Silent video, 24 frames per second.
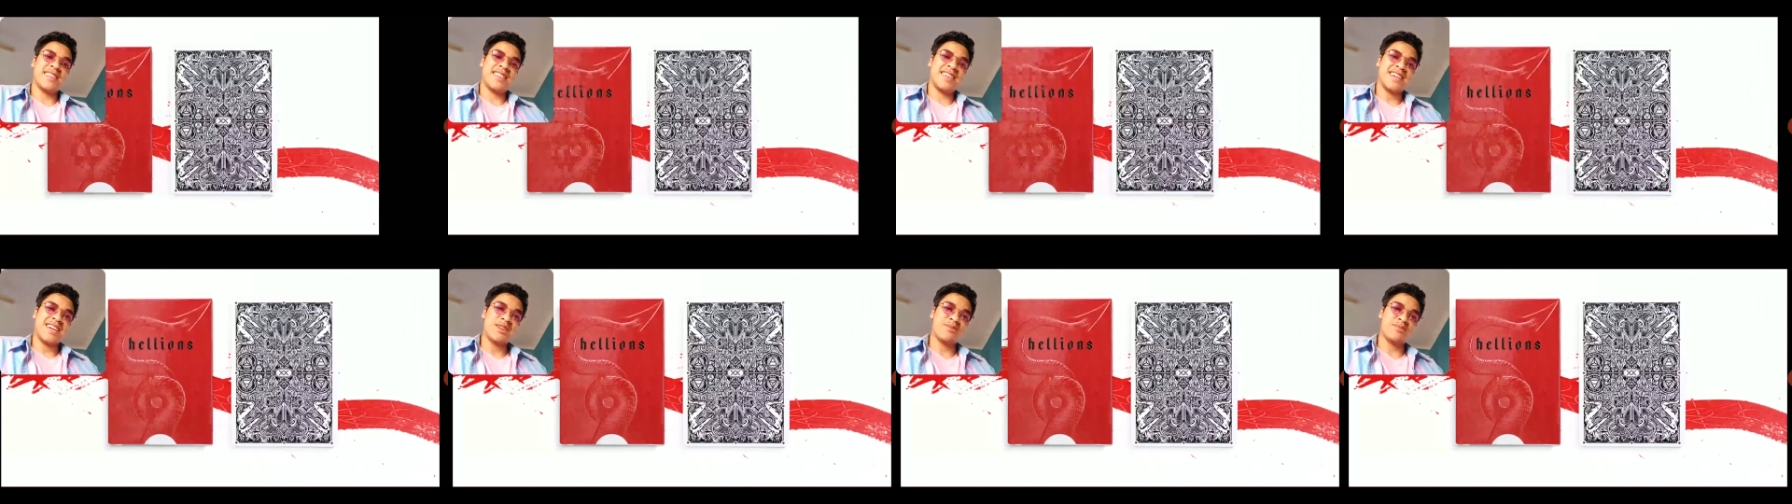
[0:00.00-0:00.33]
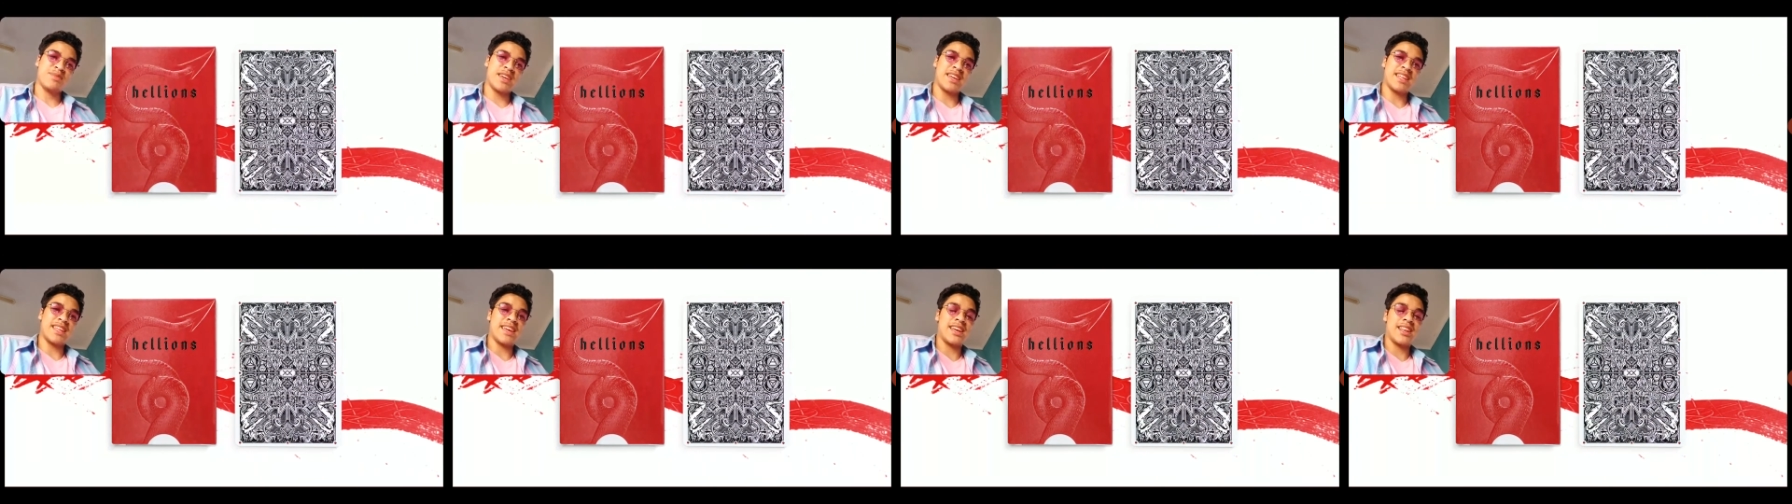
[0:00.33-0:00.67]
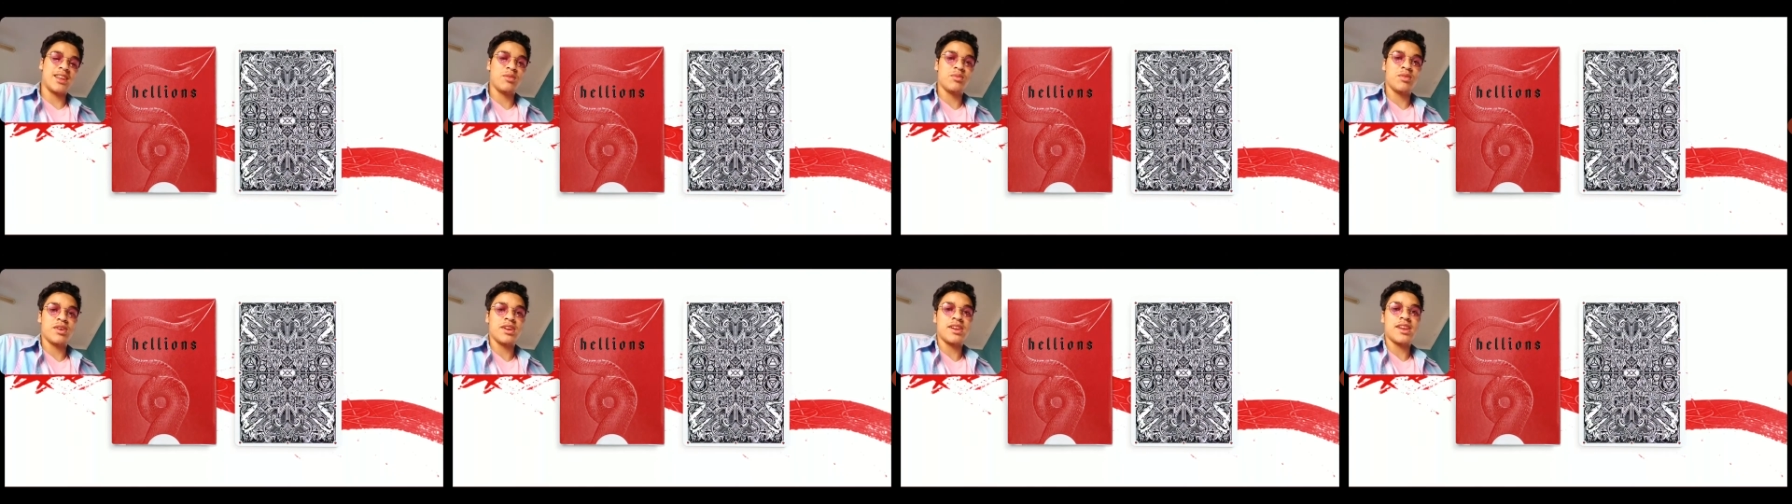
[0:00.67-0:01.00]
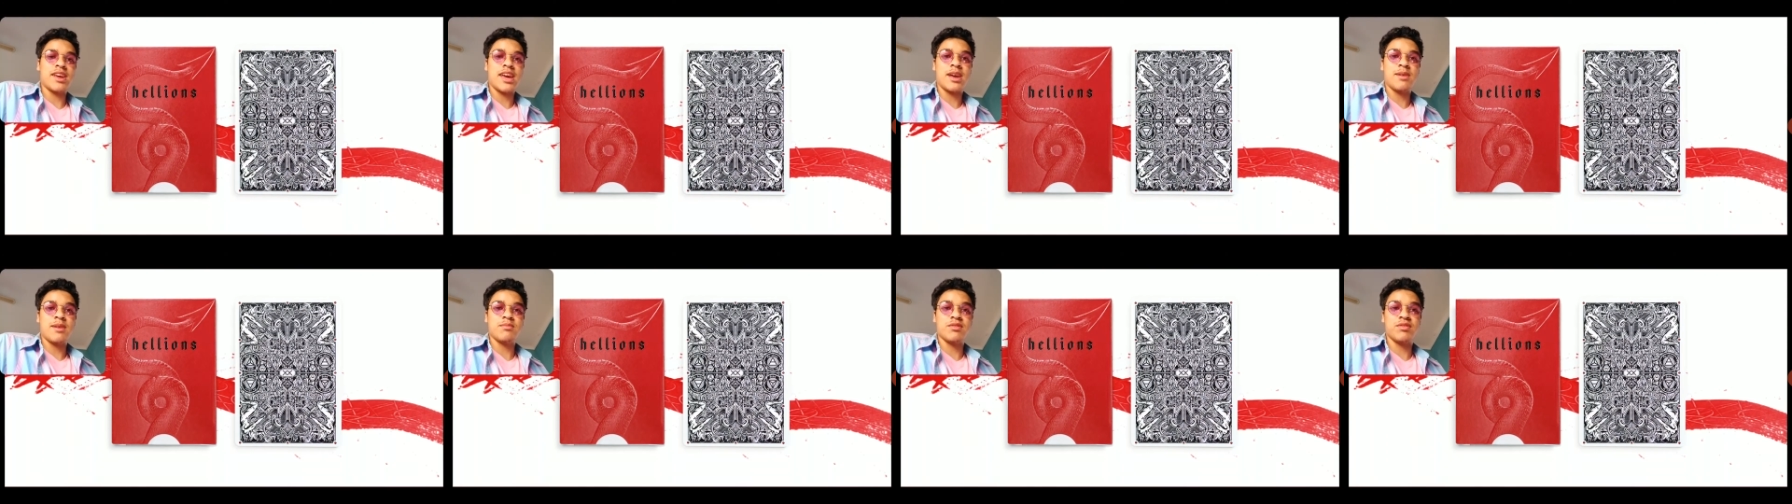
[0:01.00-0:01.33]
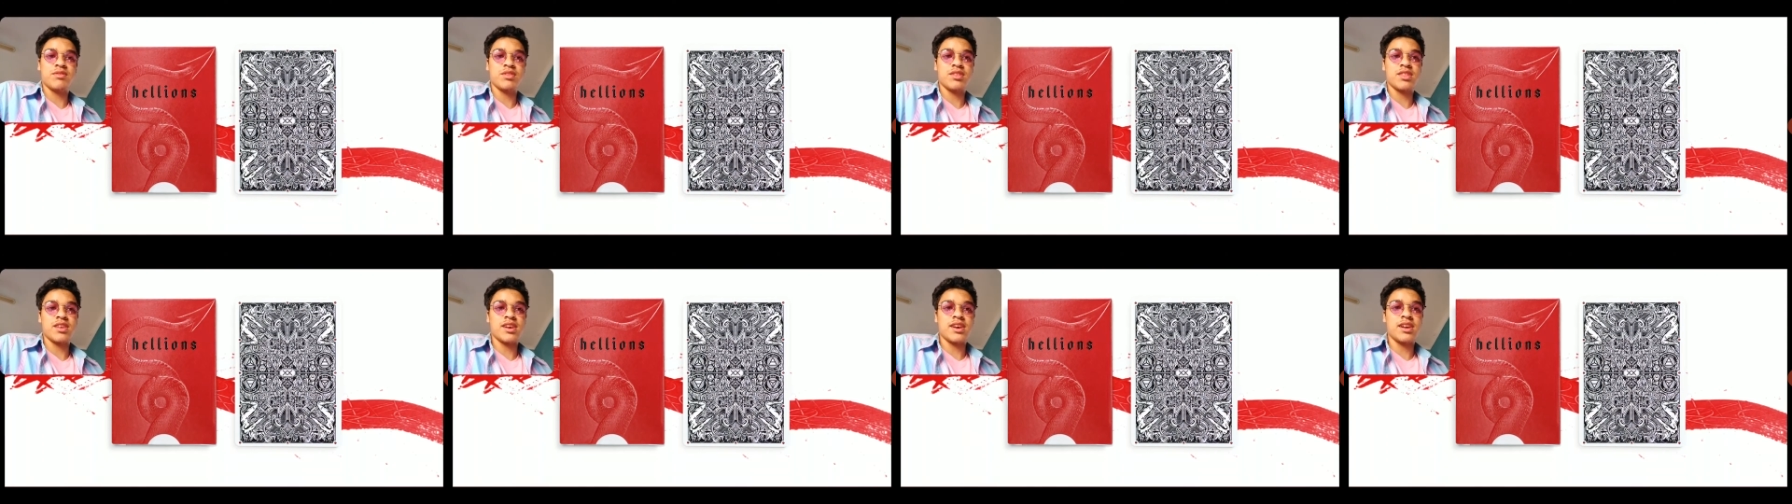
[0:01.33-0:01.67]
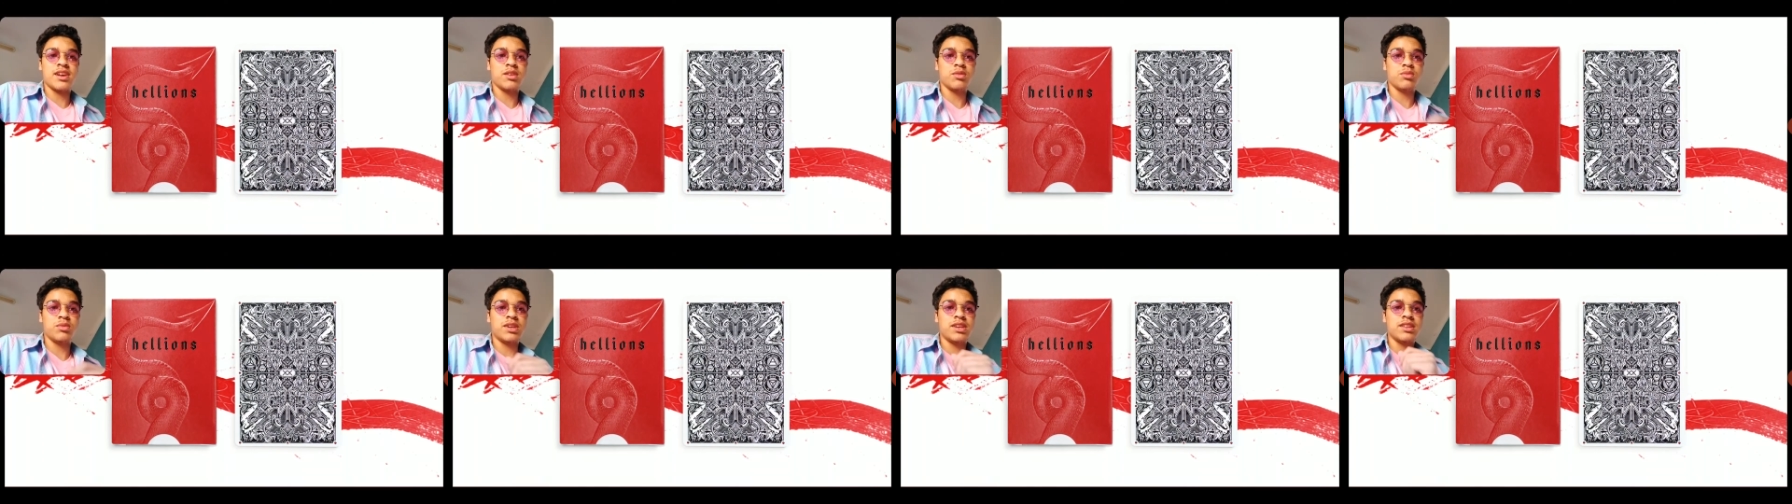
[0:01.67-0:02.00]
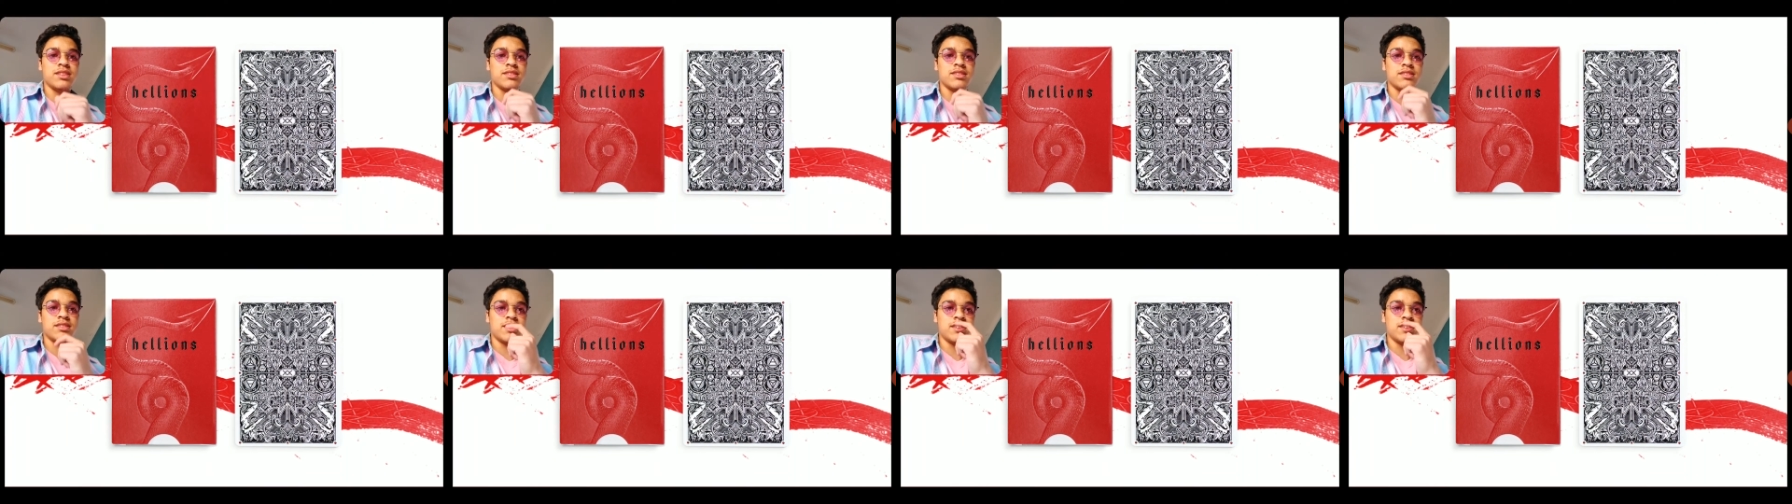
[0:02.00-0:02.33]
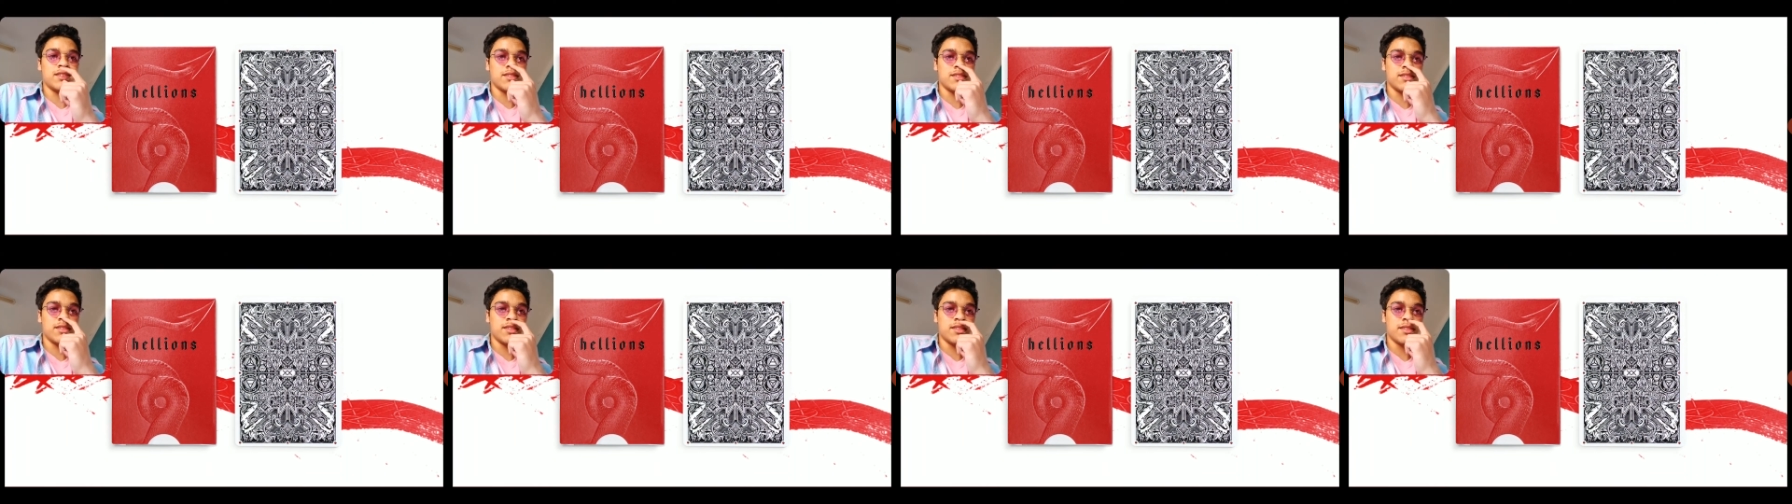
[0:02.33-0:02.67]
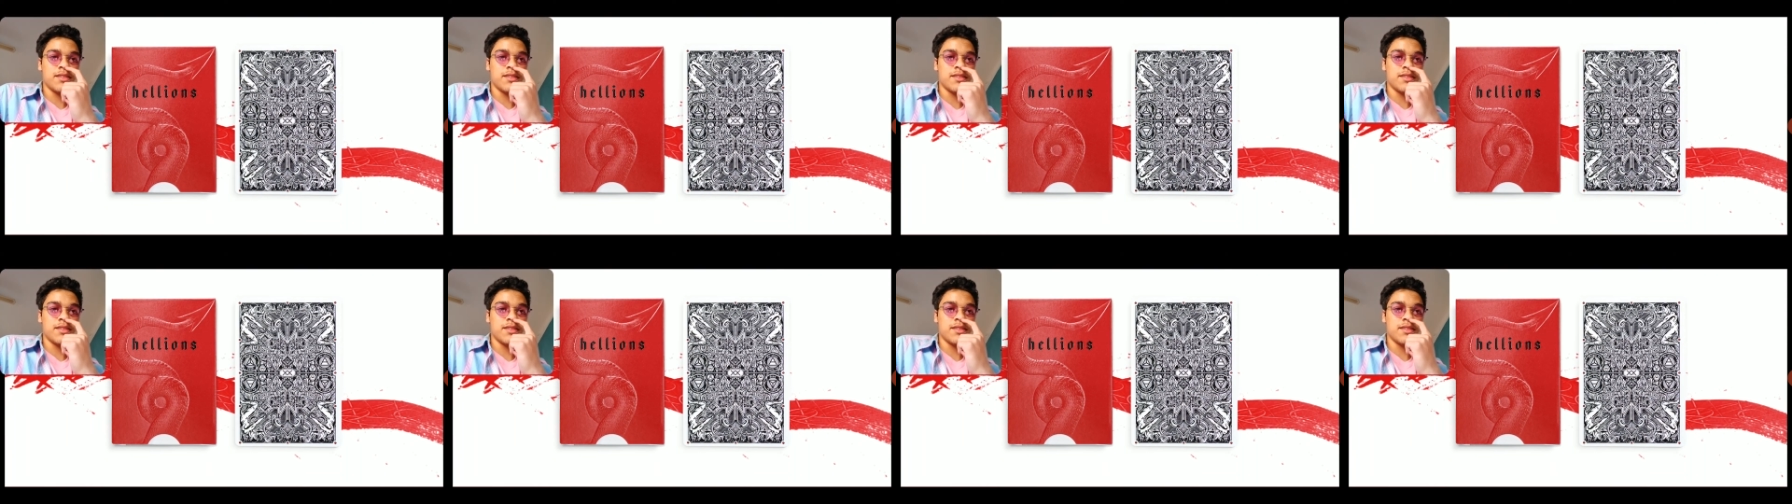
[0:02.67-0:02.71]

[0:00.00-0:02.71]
help get anyone amped for the Halloween season.